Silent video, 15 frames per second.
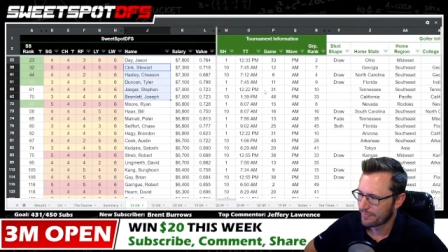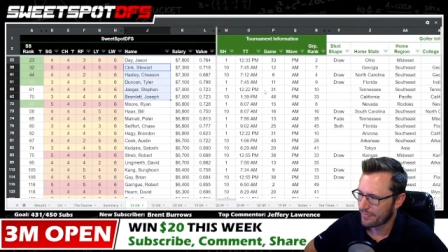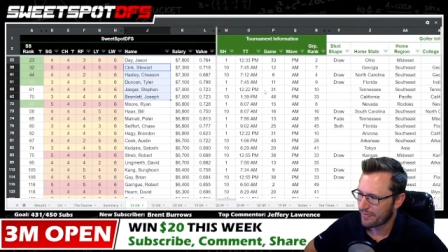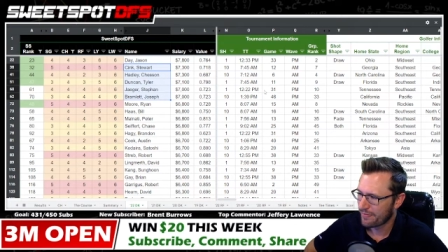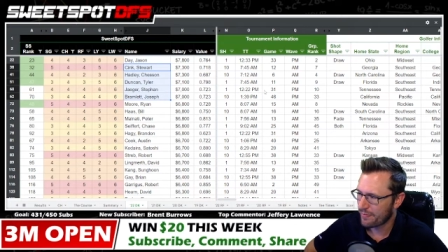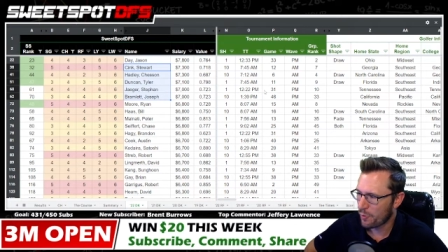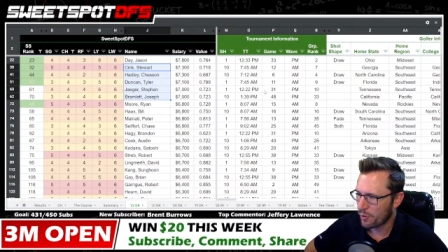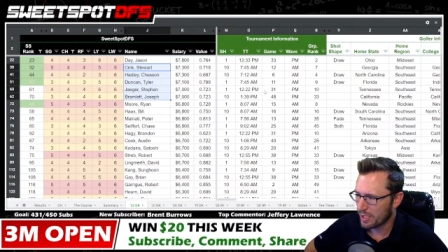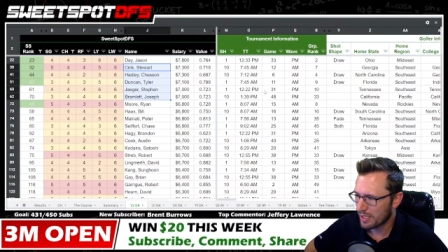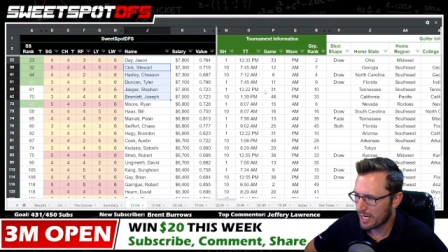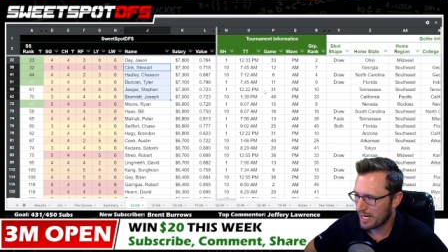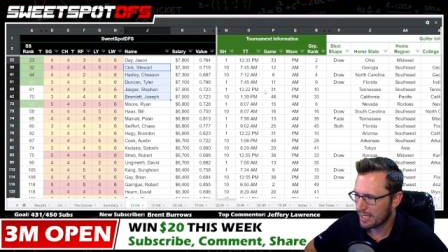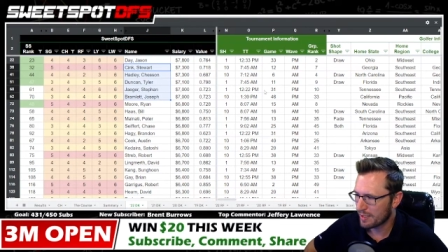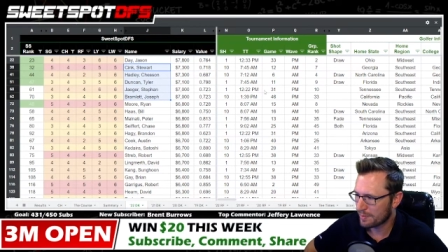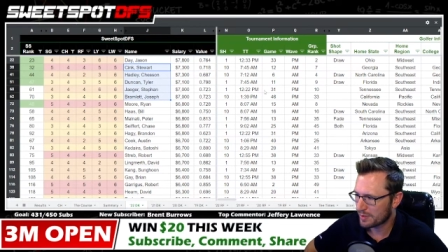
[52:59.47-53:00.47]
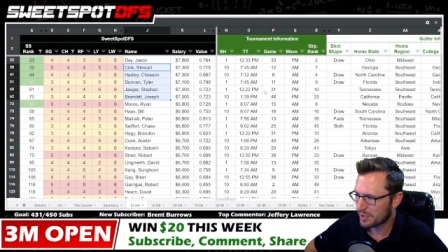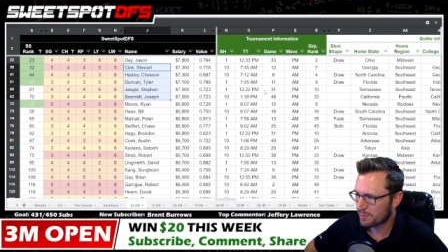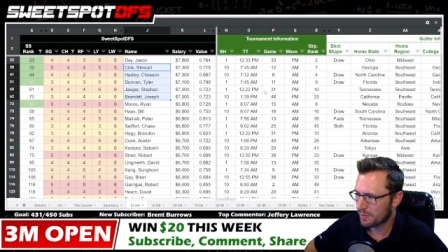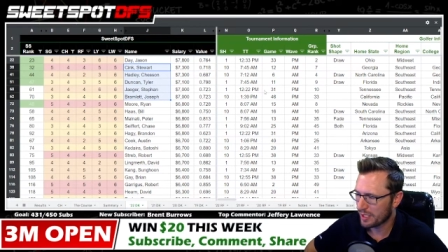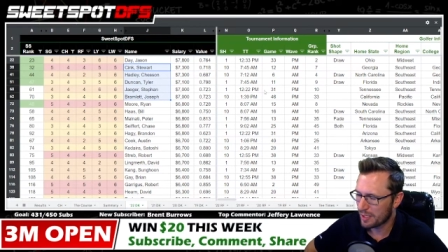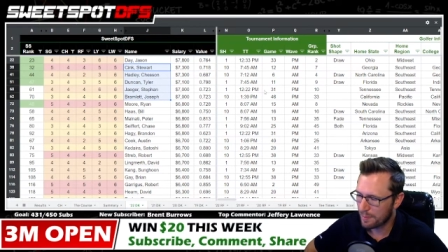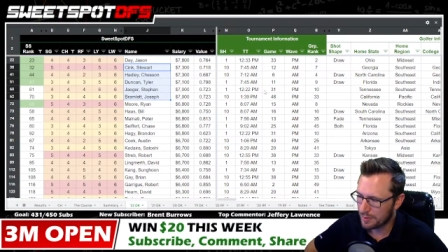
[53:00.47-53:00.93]
40 lineups split
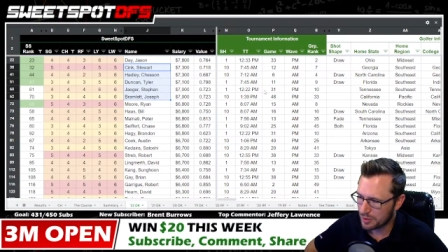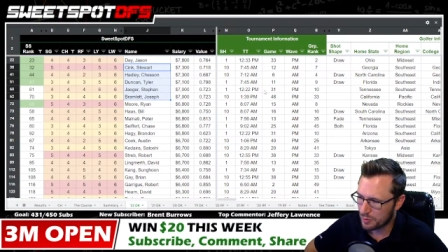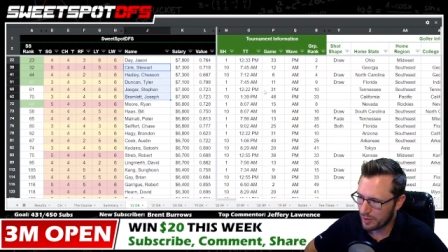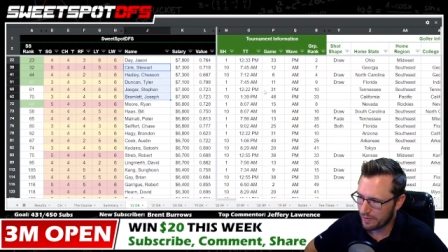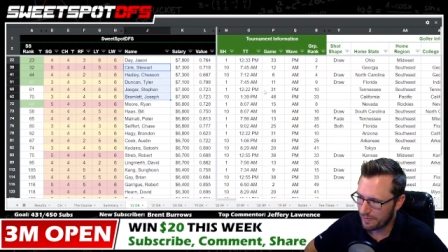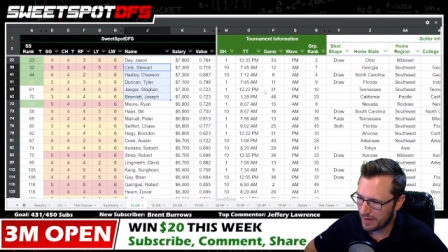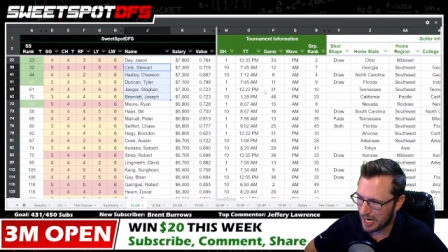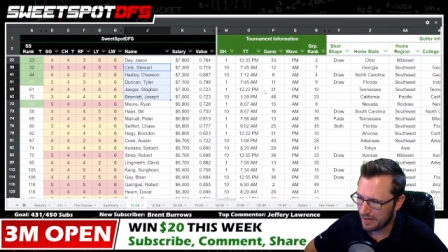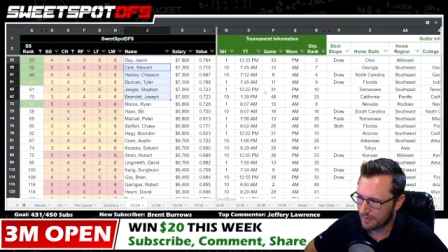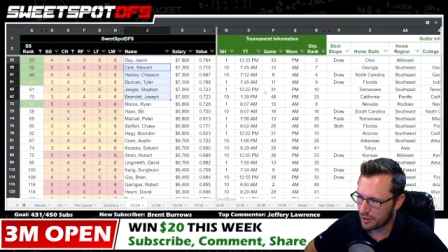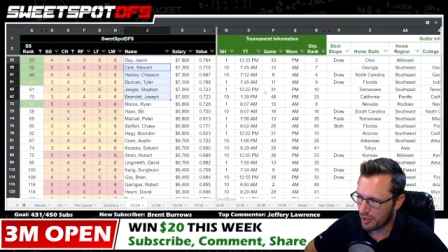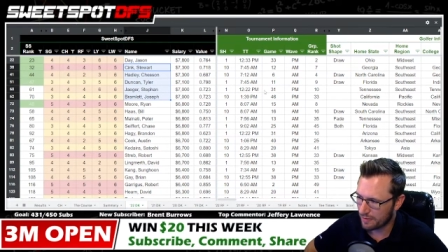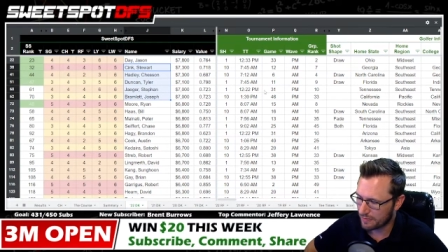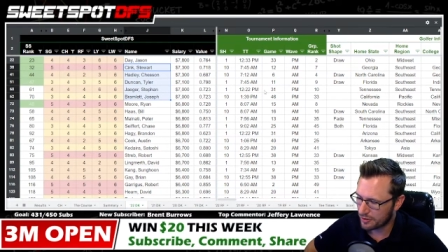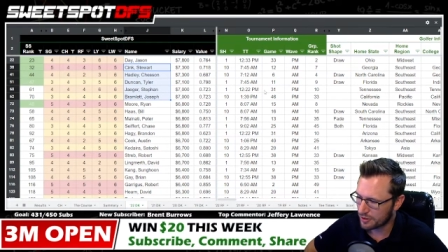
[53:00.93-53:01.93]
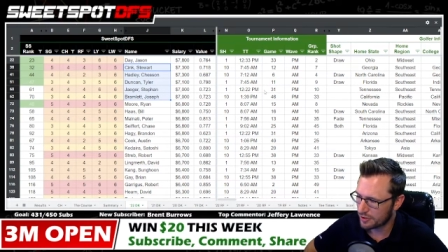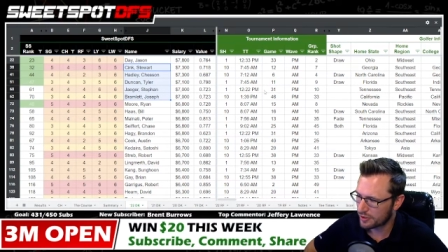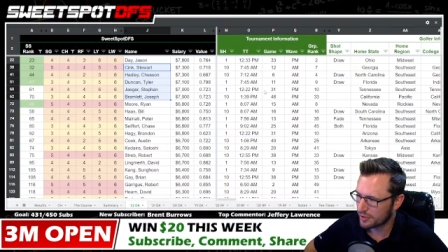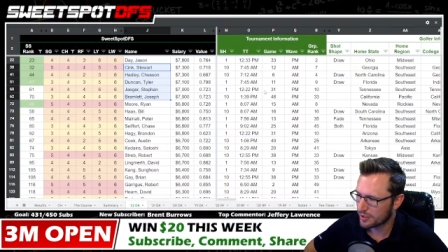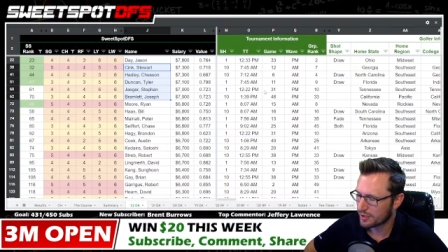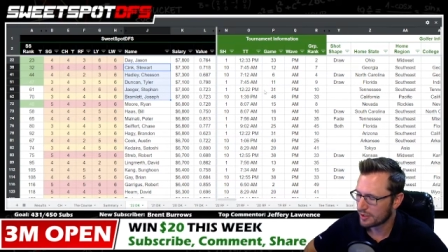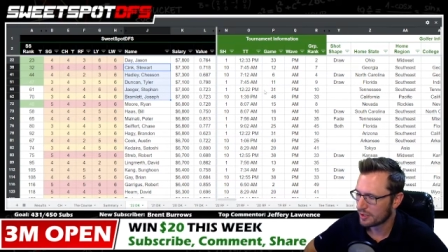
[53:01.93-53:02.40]
up between five golfers.
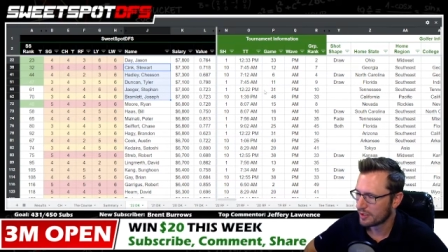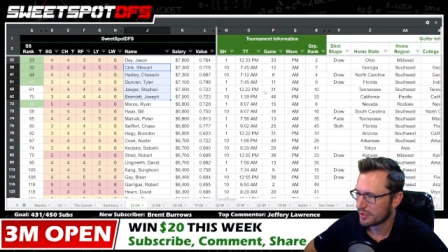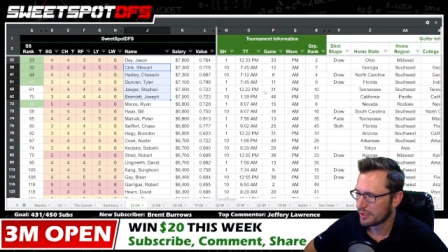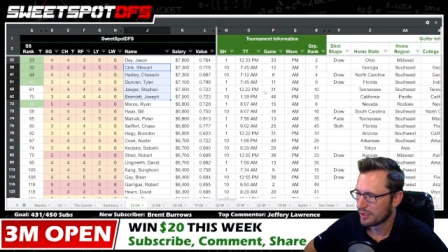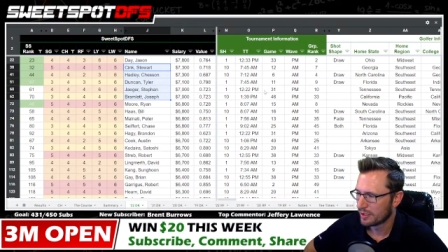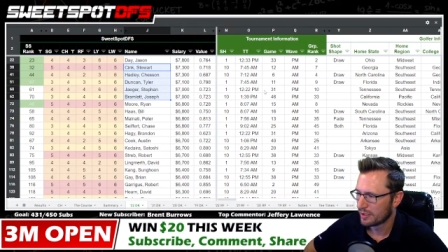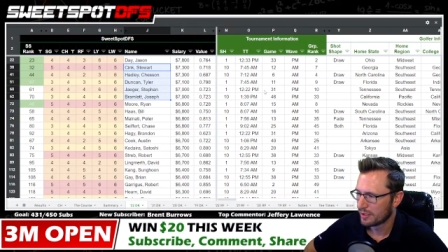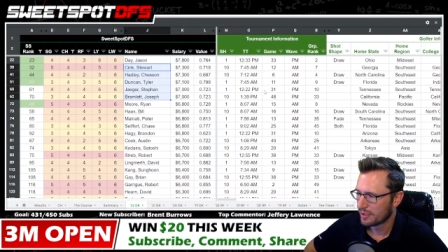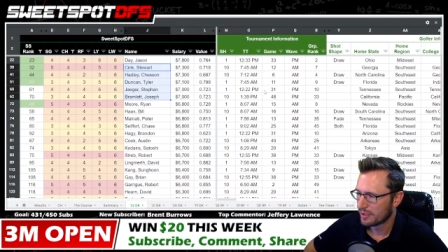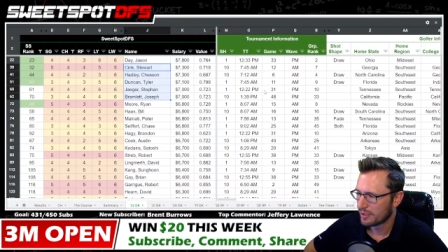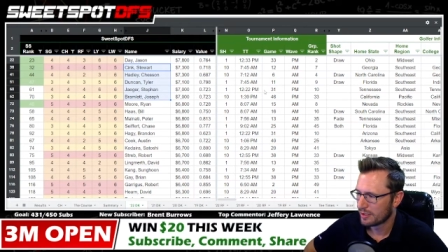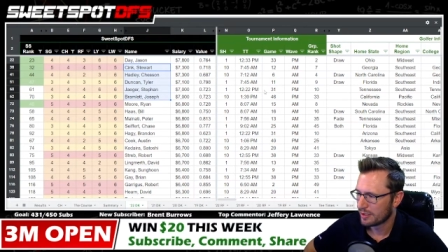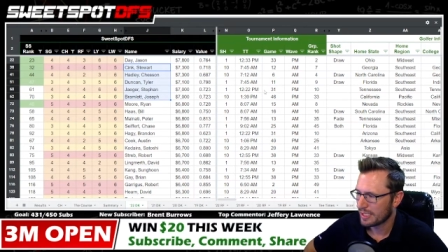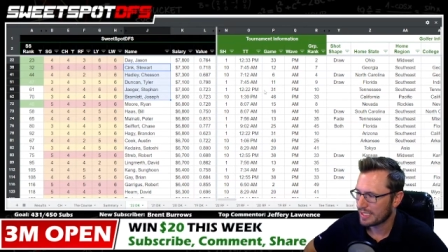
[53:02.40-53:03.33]
That's